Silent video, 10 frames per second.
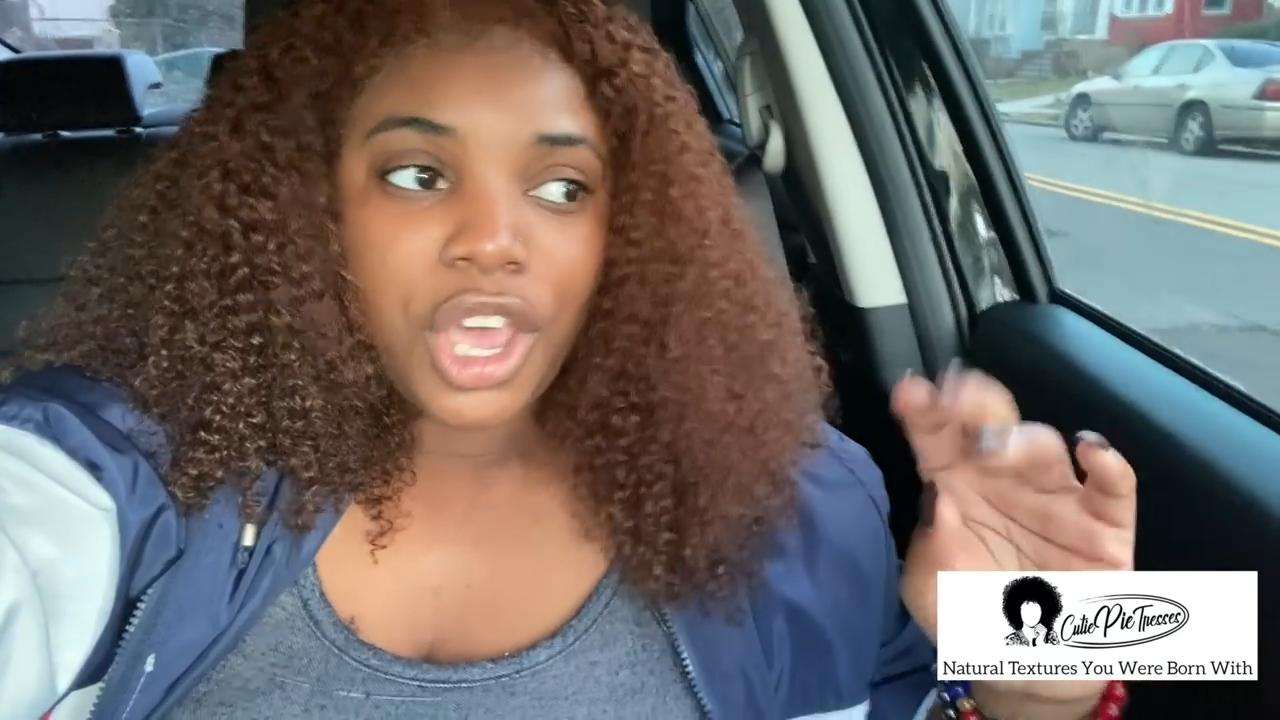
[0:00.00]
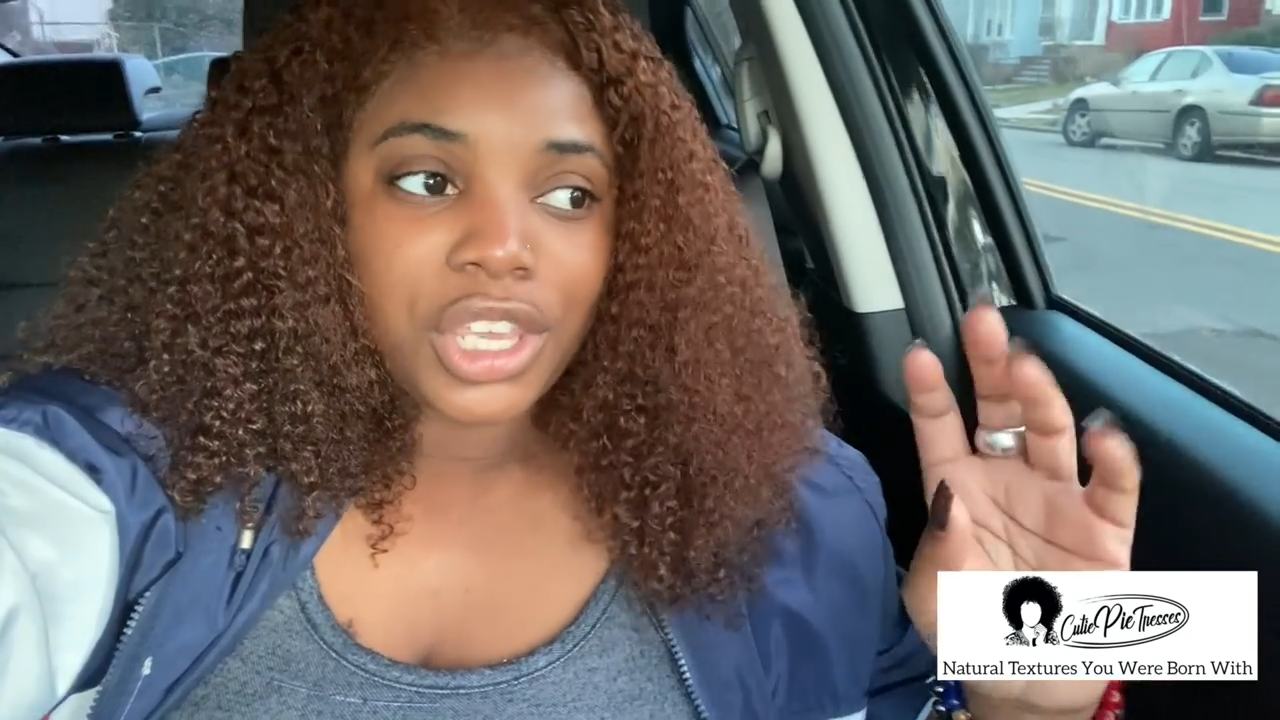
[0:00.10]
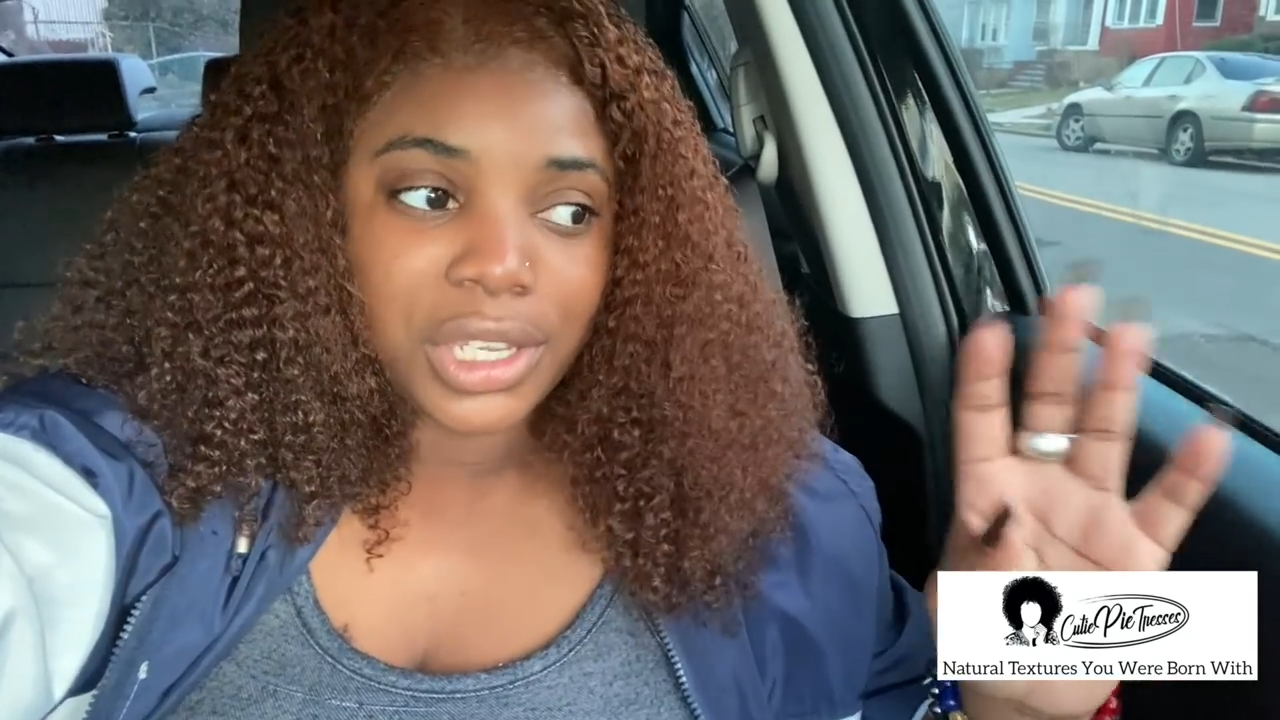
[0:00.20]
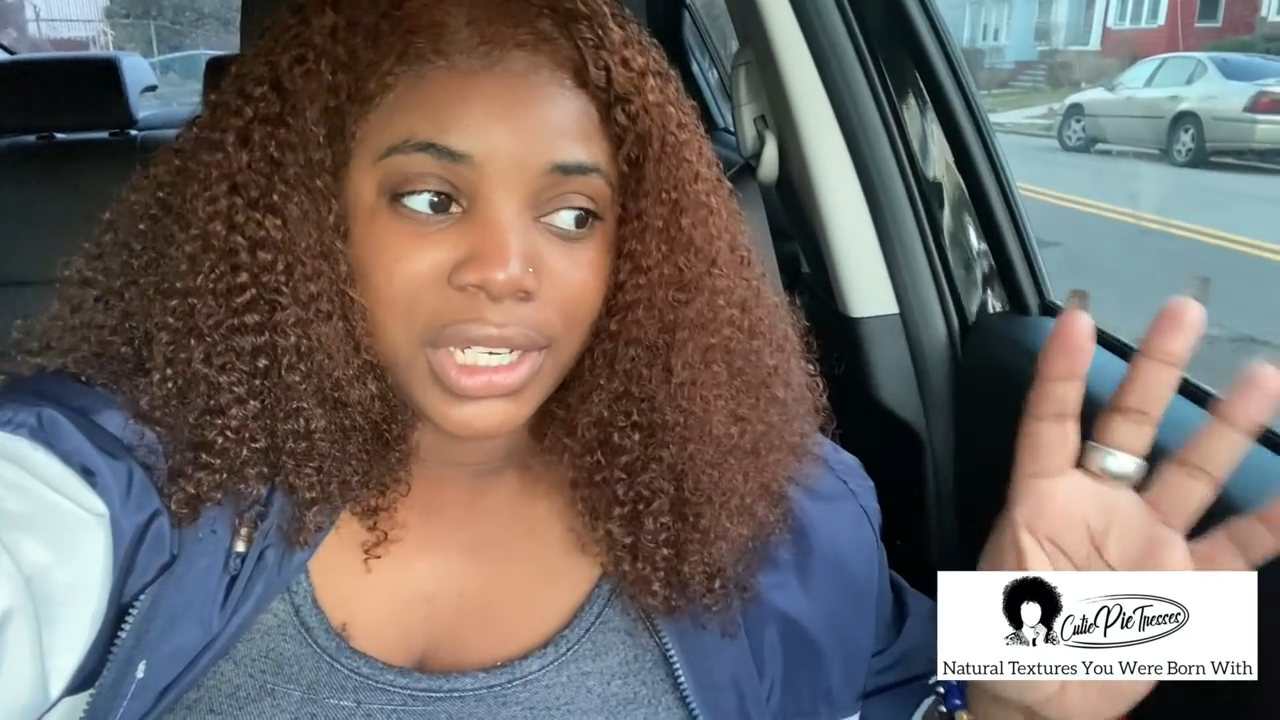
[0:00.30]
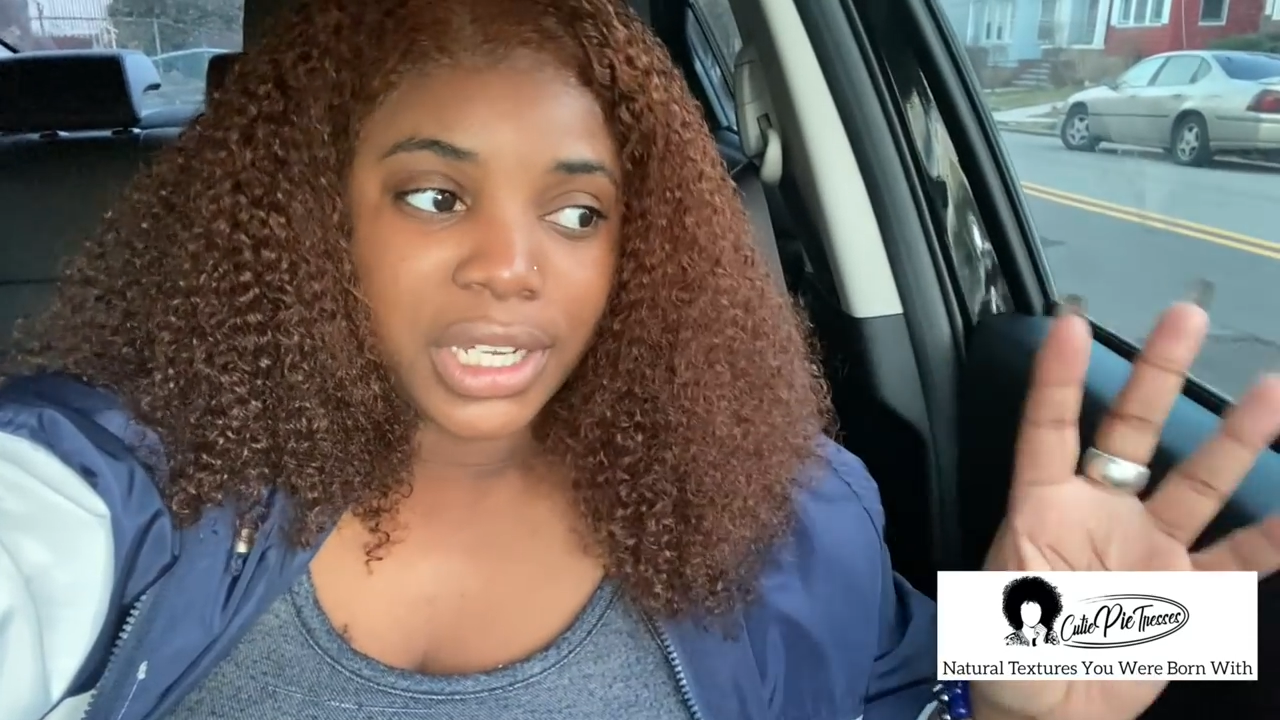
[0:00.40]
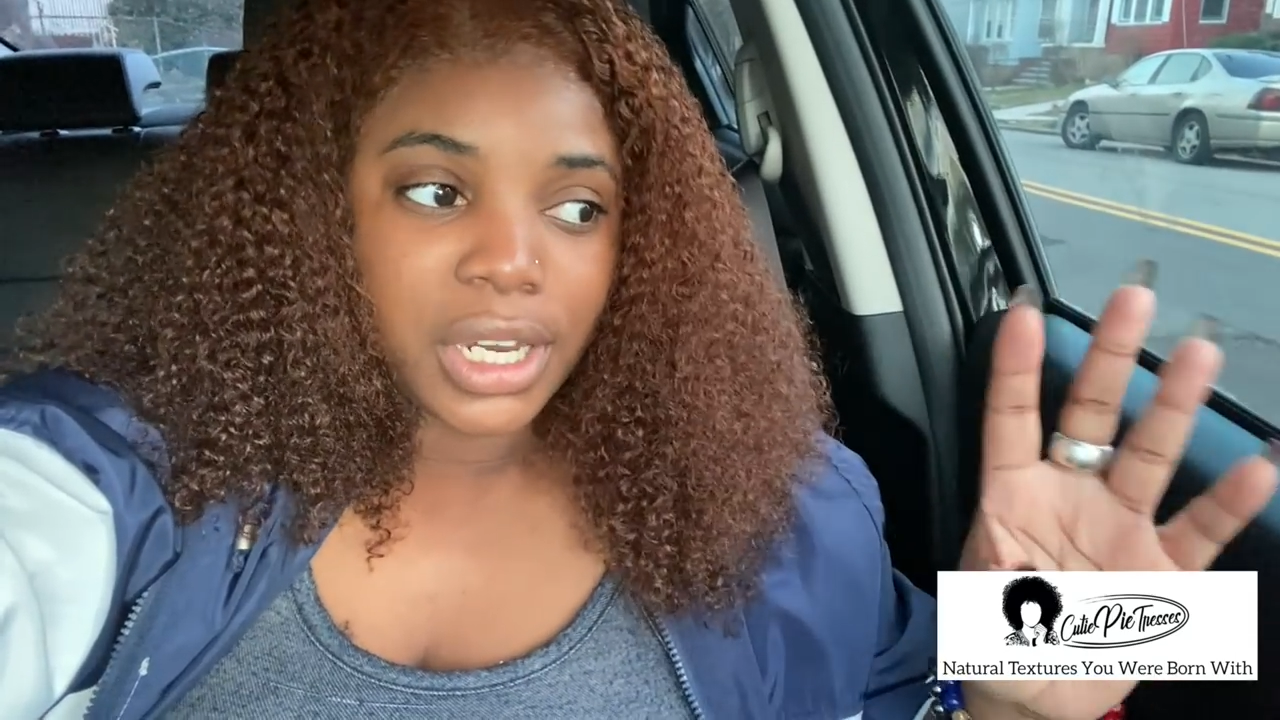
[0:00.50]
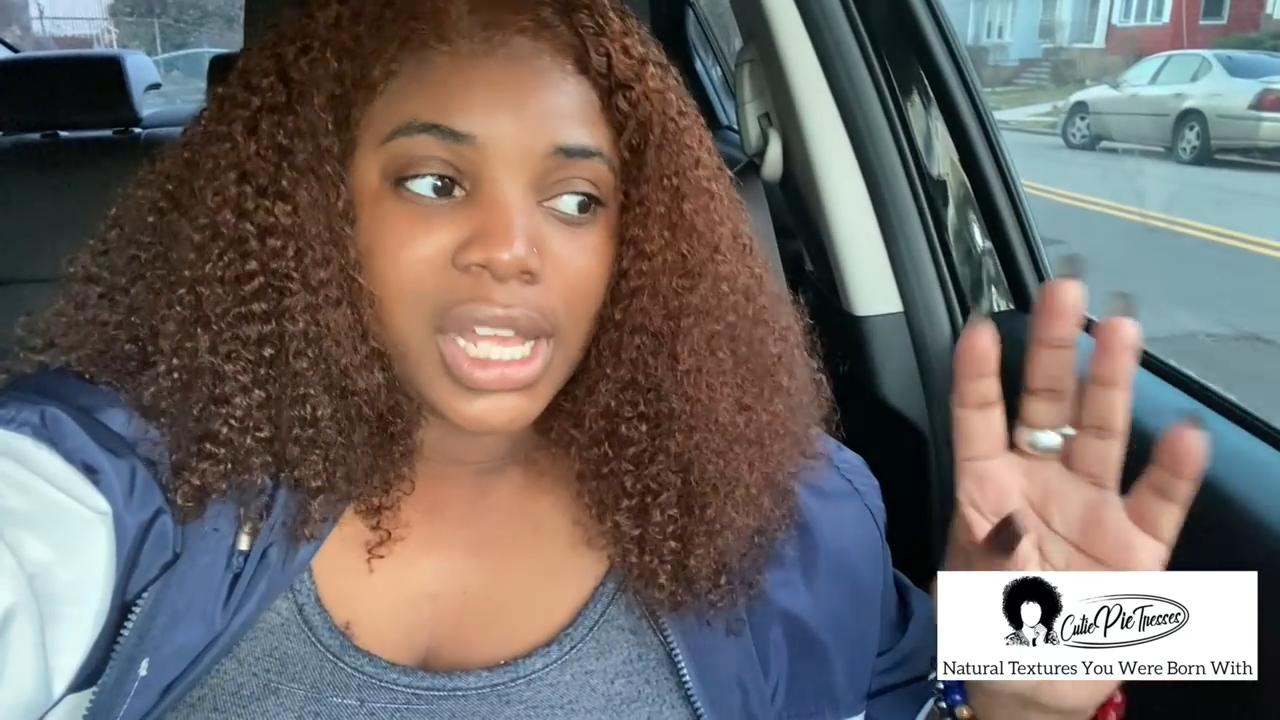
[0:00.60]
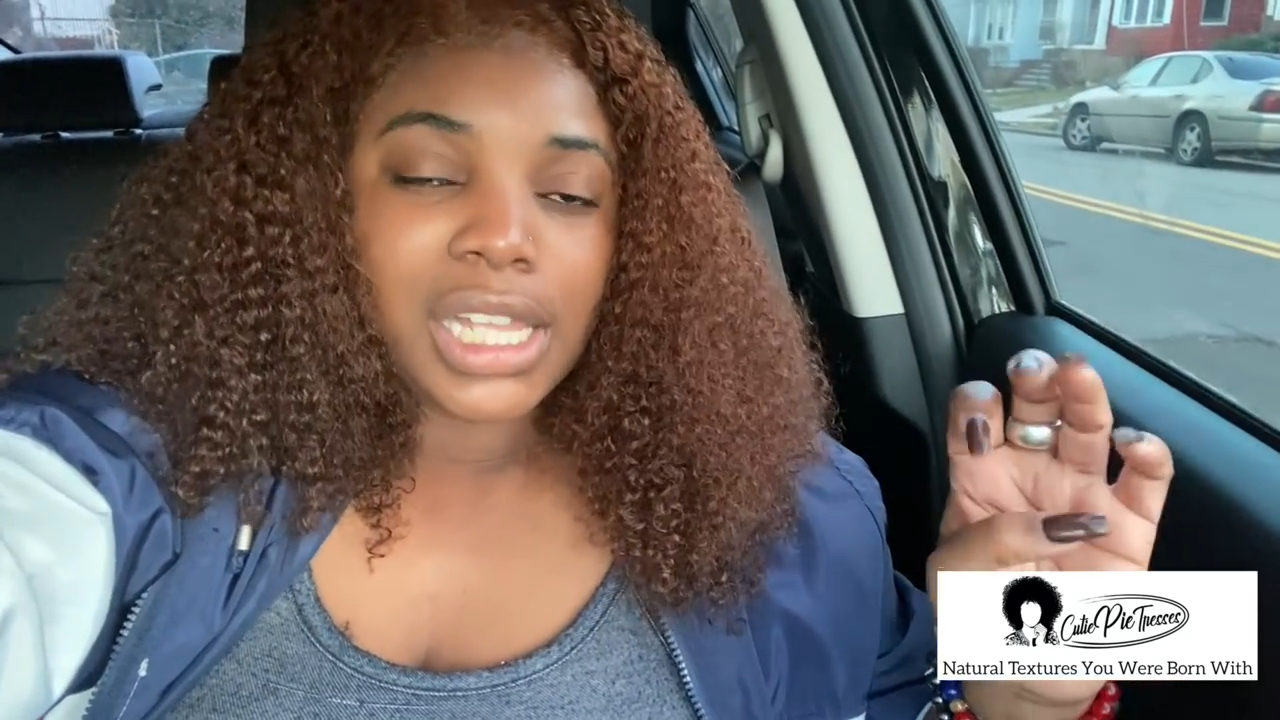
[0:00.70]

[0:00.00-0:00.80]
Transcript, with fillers: you need